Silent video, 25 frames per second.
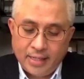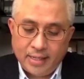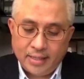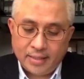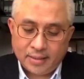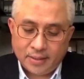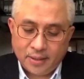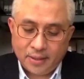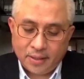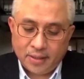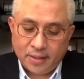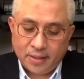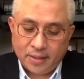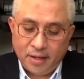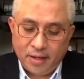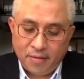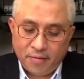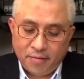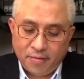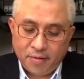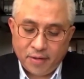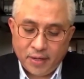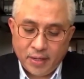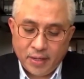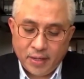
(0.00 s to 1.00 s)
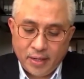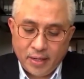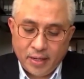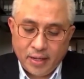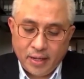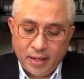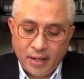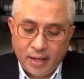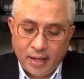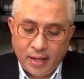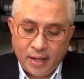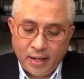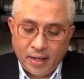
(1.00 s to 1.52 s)
distortive.
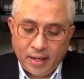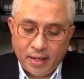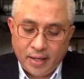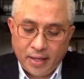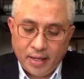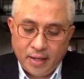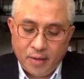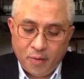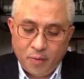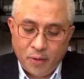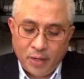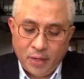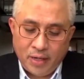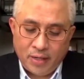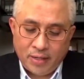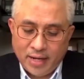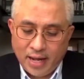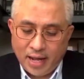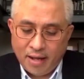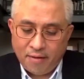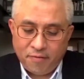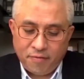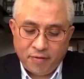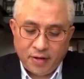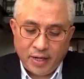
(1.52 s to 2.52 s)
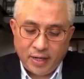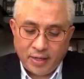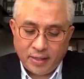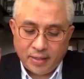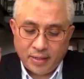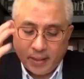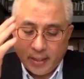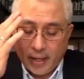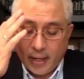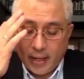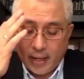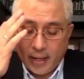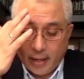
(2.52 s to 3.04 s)
It will divert
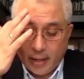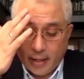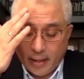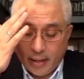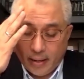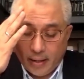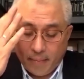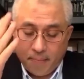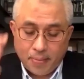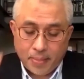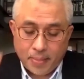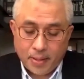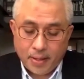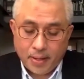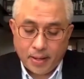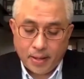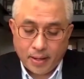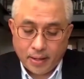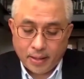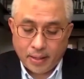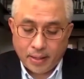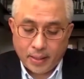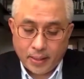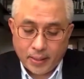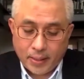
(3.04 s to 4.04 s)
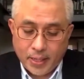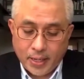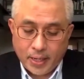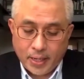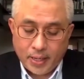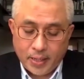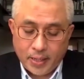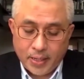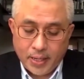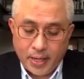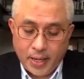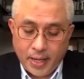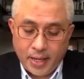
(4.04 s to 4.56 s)

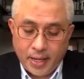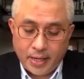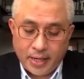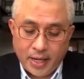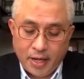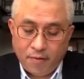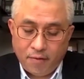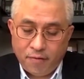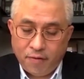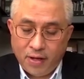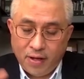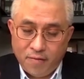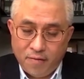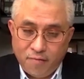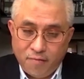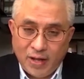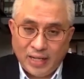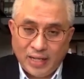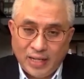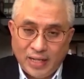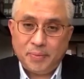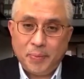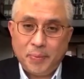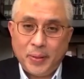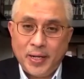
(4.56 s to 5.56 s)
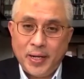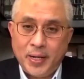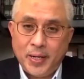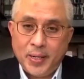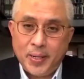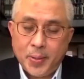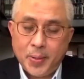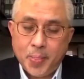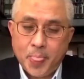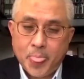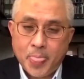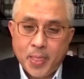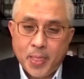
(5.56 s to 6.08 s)
the area of
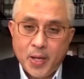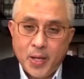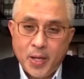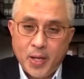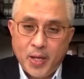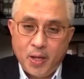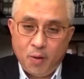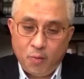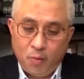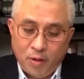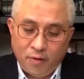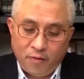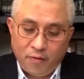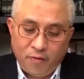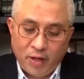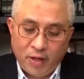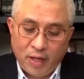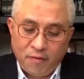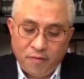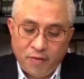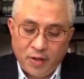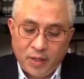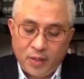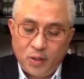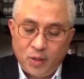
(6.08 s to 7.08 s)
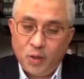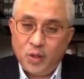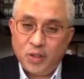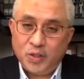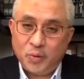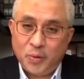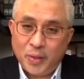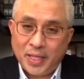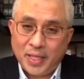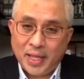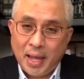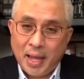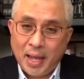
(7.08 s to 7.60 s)
investment. It will favor
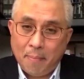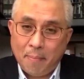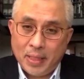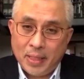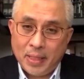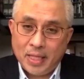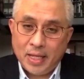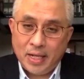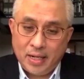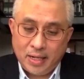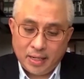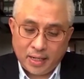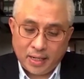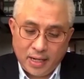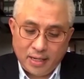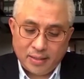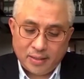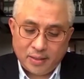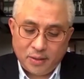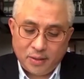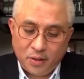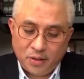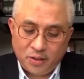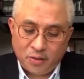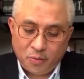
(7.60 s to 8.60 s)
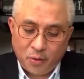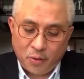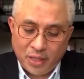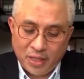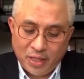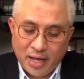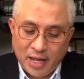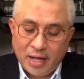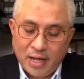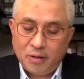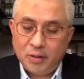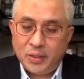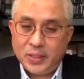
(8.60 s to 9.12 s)
those with capital against those
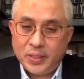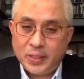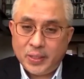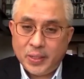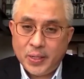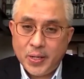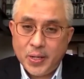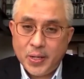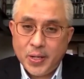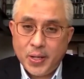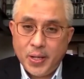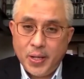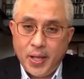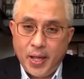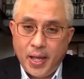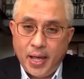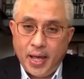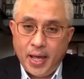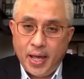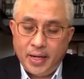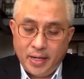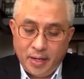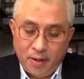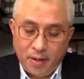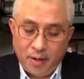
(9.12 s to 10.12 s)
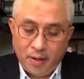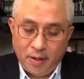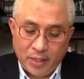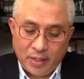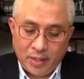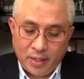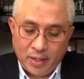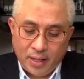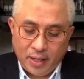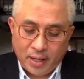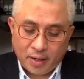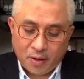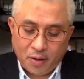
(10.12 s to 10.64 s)
without, and it
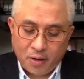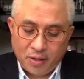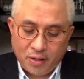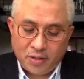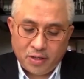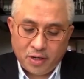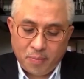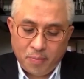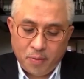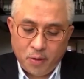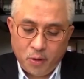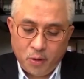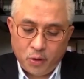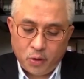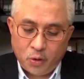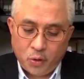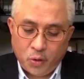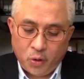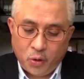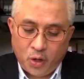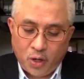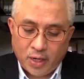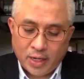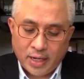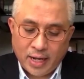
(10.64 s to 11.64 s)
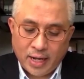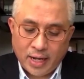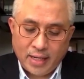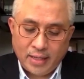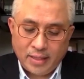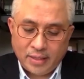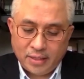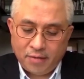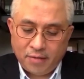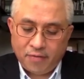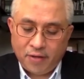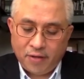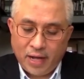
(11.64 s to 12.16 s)
will contribute to all
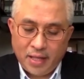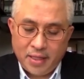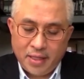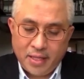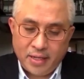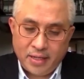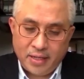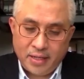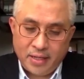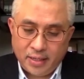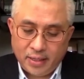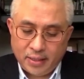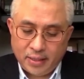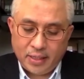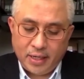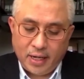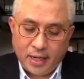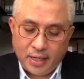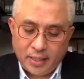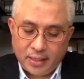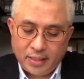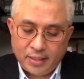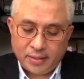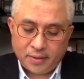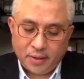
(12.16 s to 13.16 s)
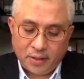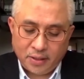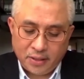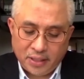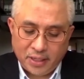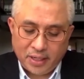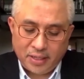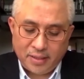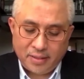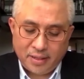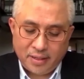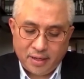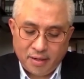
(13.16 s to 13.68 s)
kinds of other
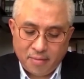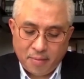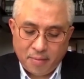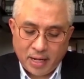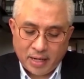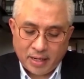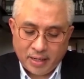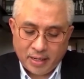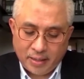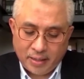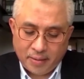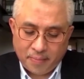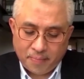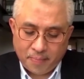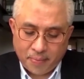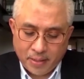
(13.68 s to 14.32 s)
distortions in the market.